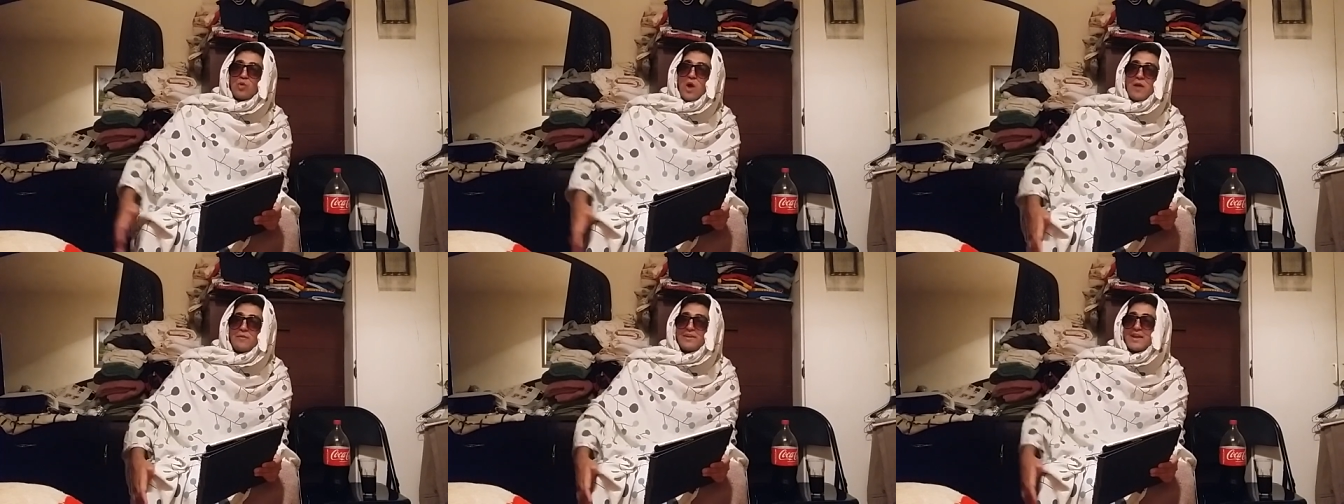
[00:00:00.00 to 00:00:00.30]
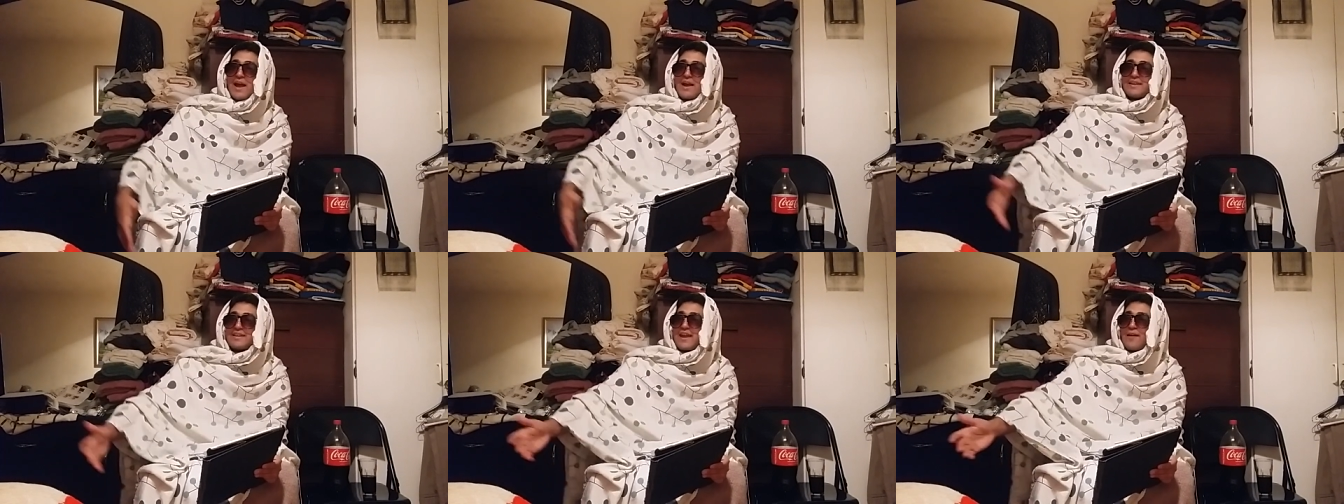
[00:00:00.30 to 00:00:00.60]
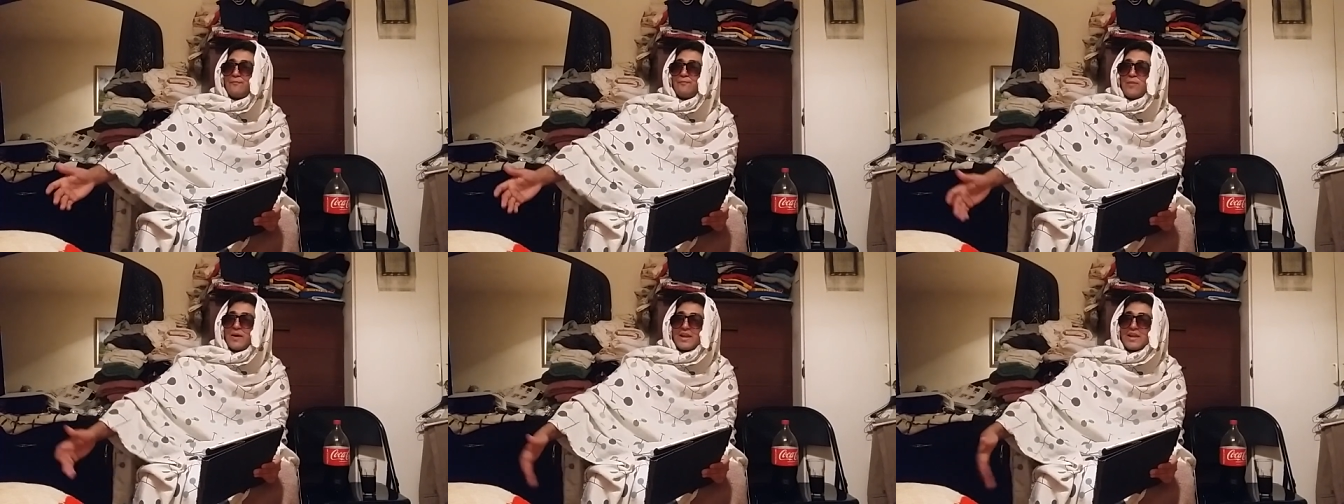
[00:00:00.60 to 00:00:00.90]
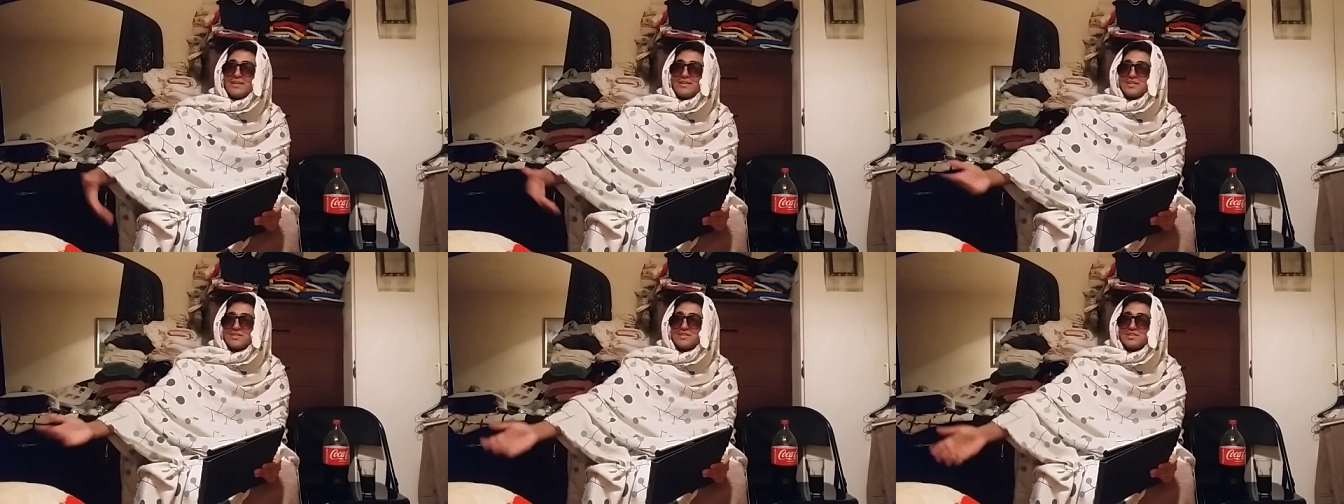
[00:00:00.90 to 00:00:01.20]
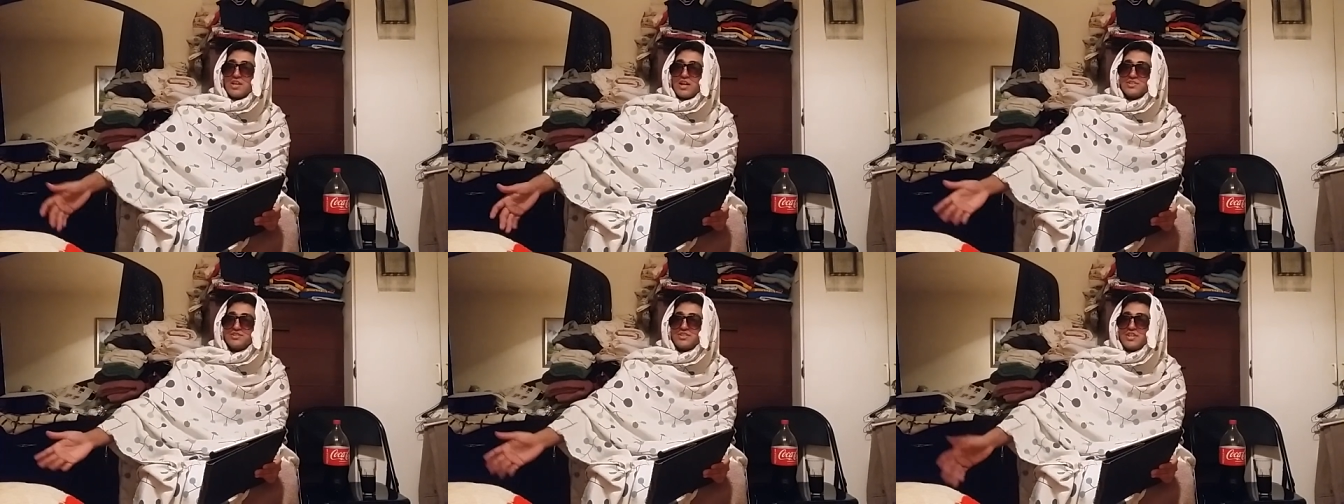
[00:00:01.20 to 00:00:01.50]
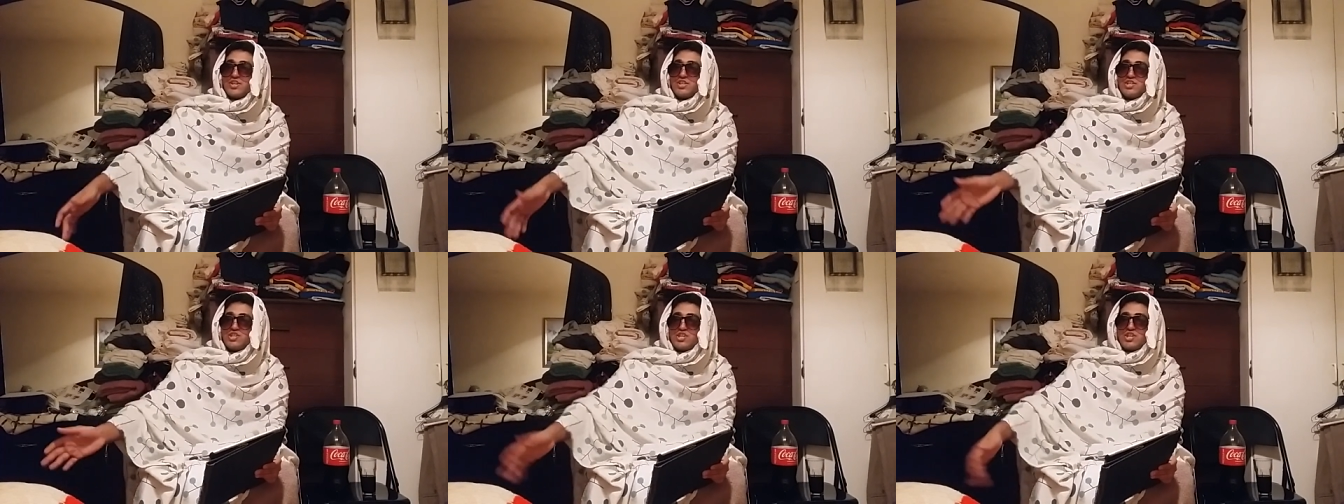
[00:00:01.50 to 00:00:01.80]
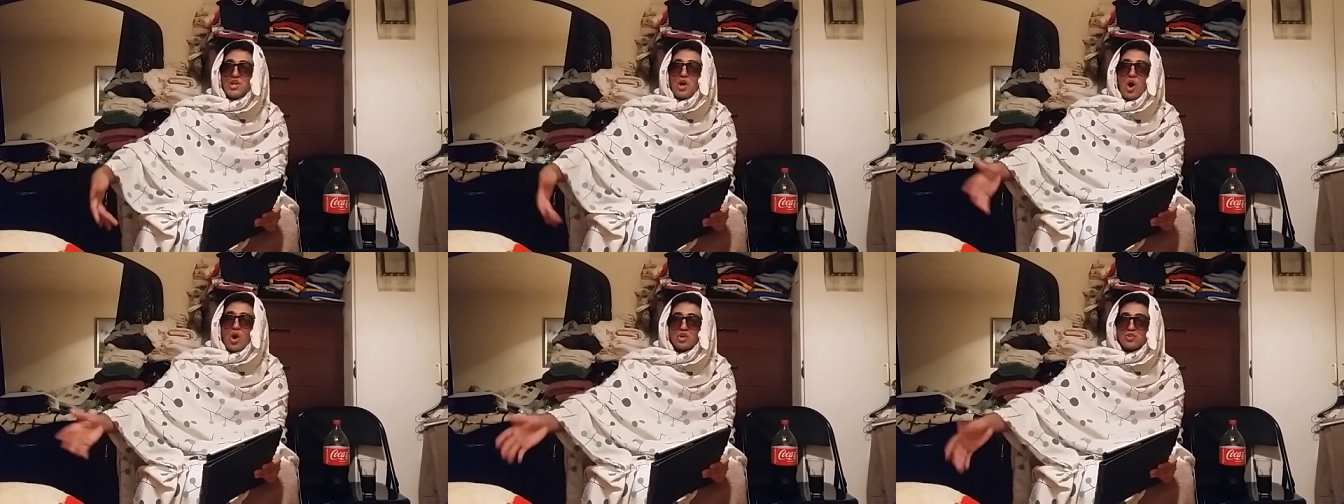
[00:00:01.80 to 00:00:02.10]
Why we gotta get fucking disgusting
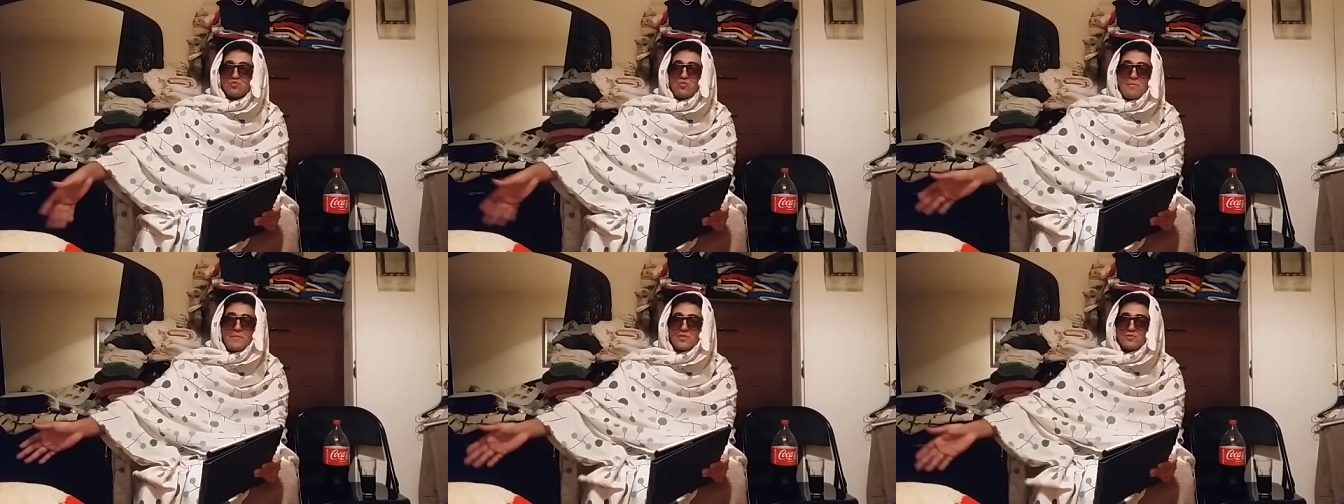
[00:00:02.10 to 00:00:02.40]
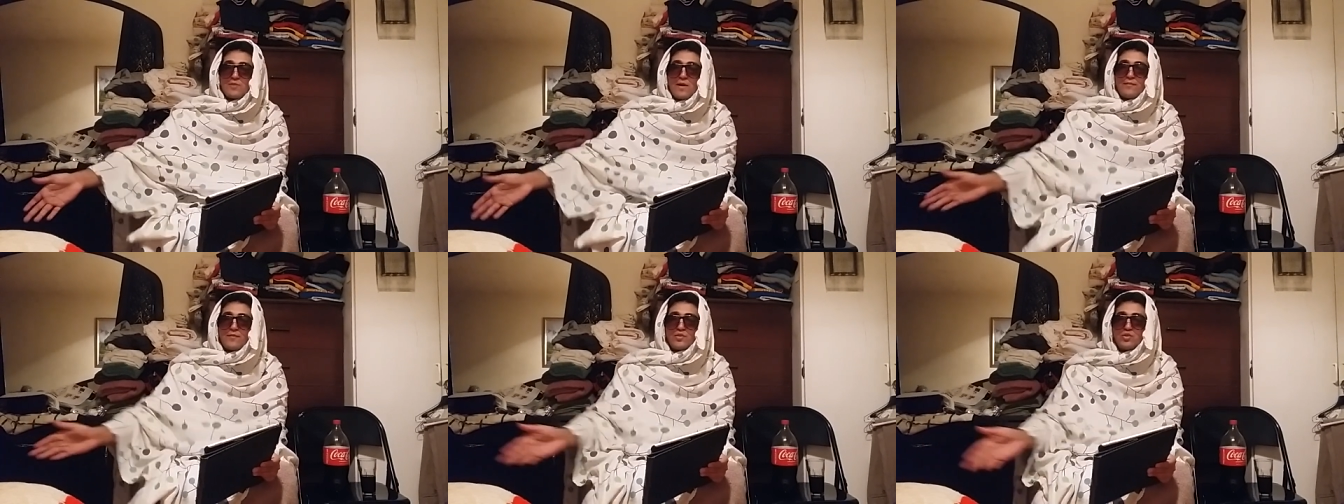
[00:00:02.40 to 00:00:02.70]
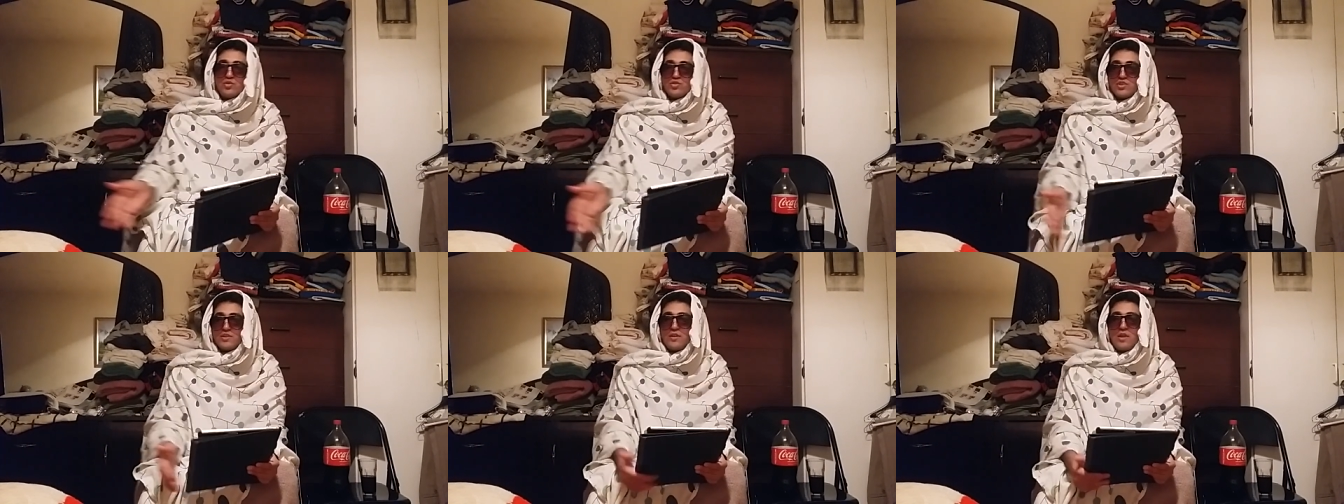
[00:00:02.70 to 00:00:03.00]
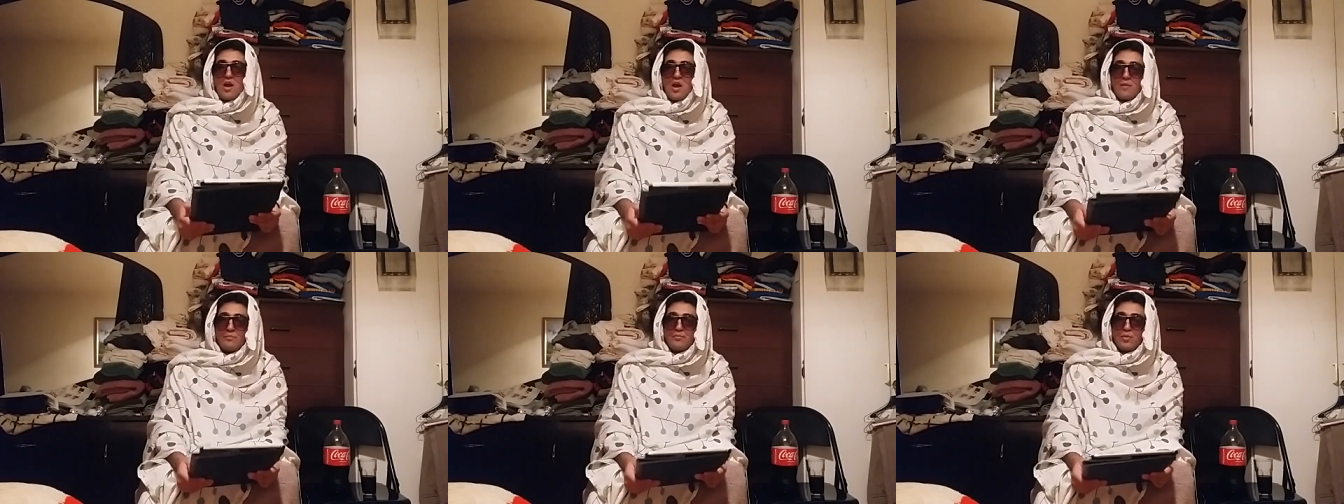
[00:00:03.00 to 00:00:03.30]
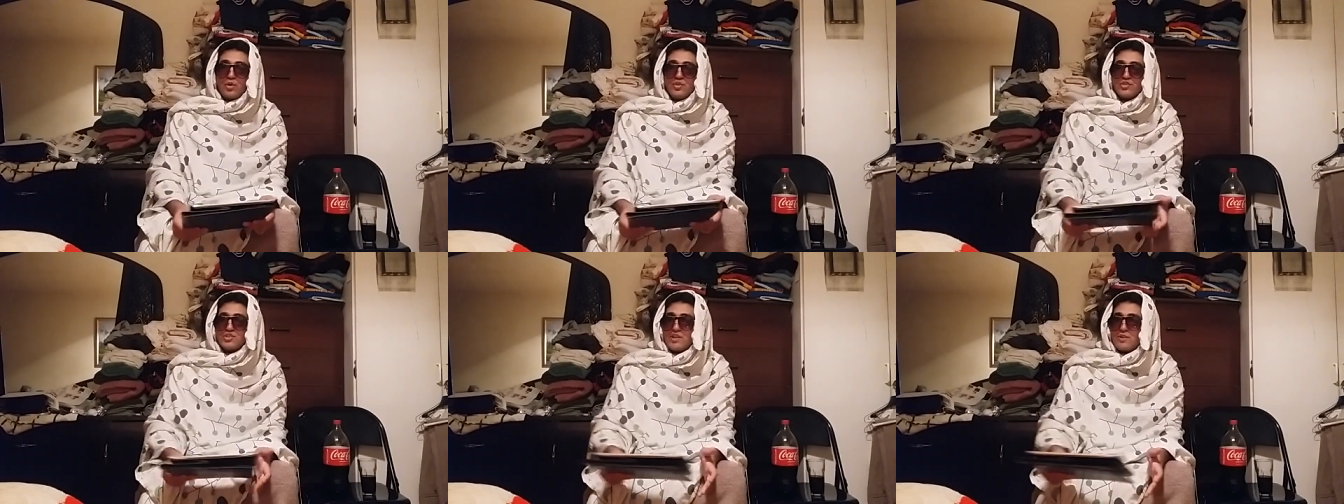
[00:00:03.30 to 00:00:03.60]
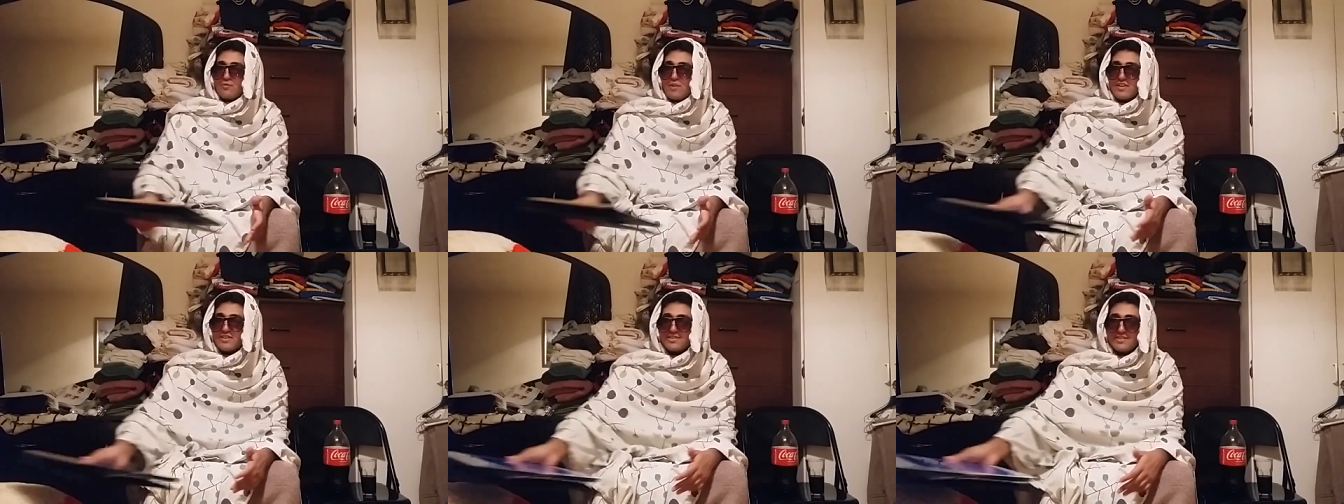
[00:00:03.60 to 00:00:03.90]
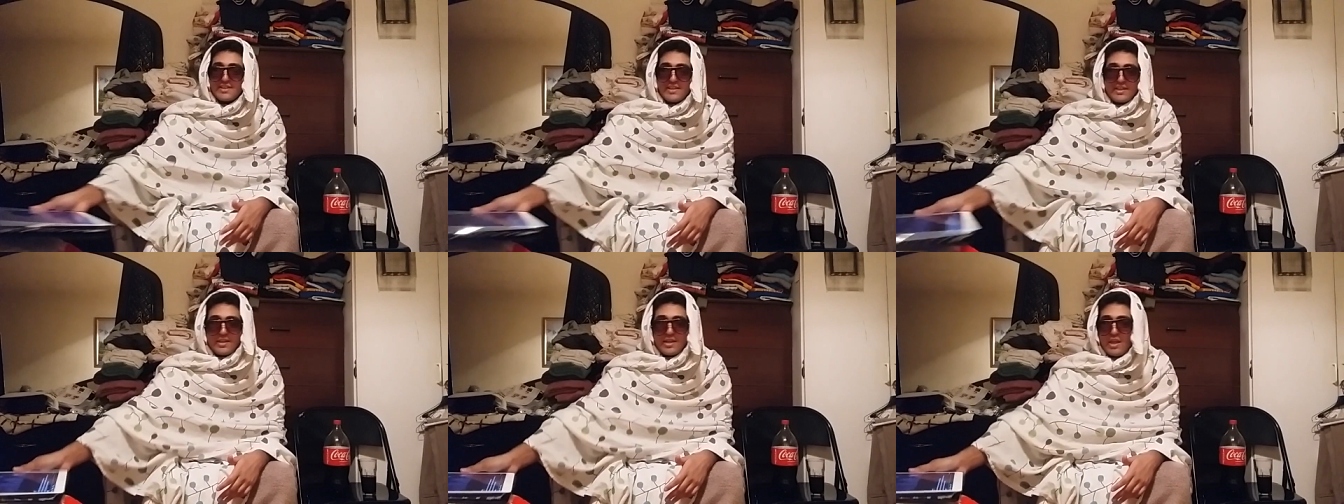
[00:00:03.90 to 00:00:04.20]
She-Hulk's Women's Revolution bullshit
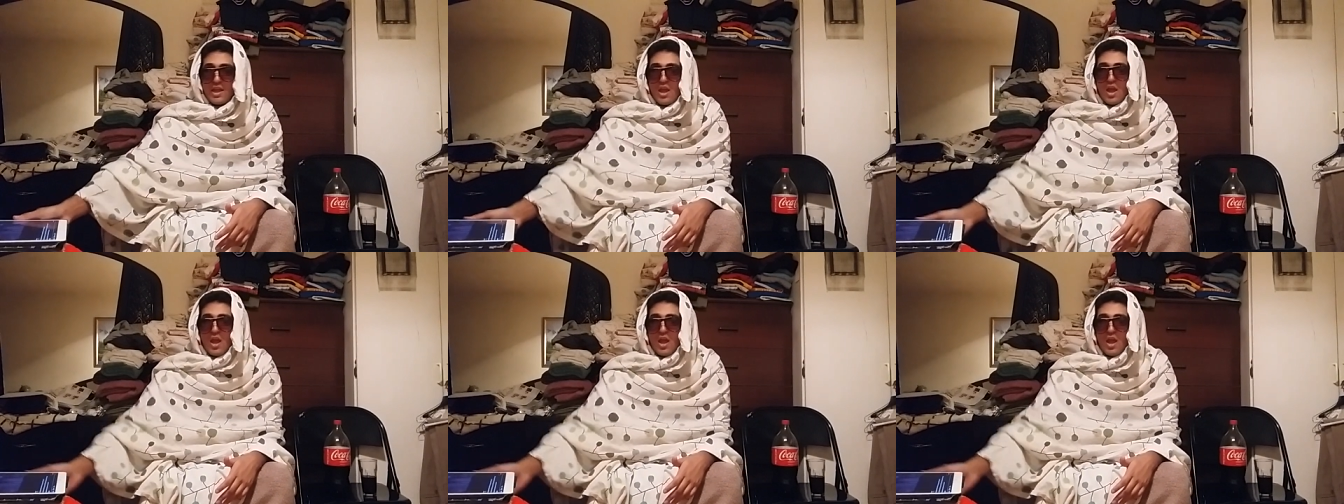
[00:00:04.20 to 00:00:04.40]
wrestling?